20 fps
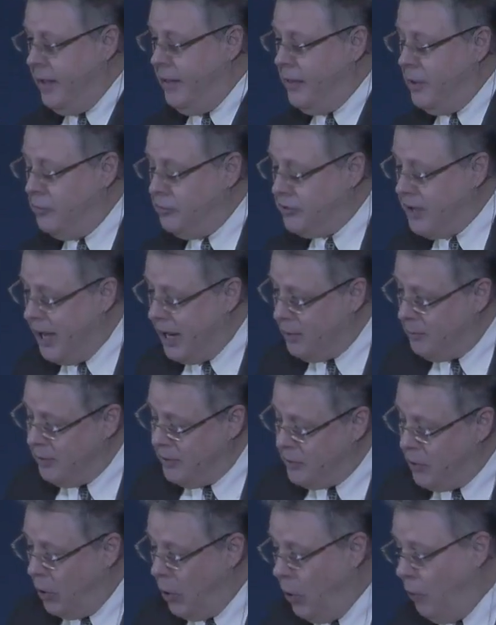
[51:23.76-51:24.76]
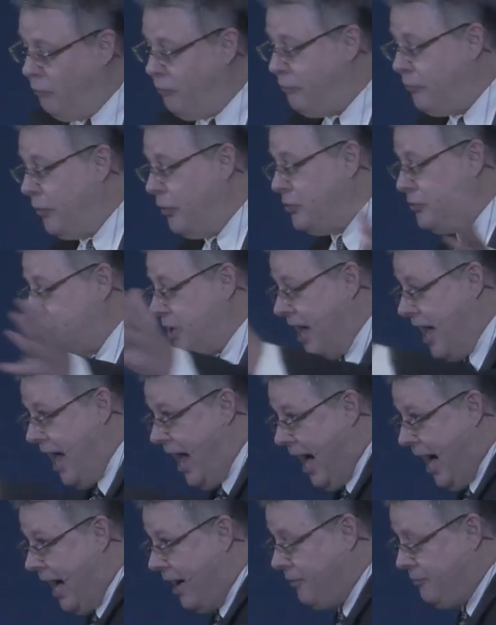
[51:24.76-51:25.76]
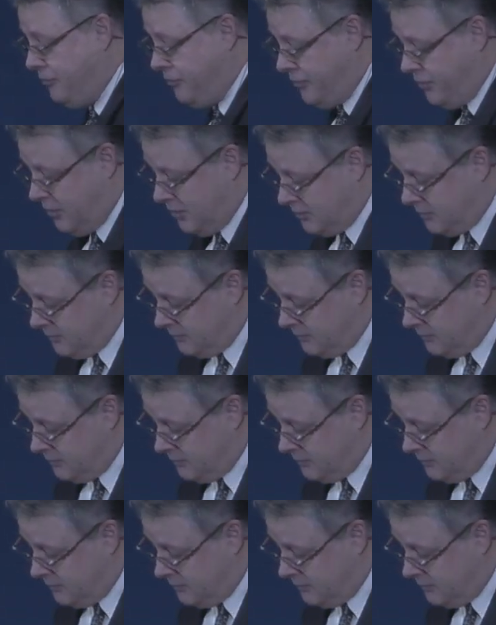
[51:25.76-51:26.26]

There's got to be the whole first half.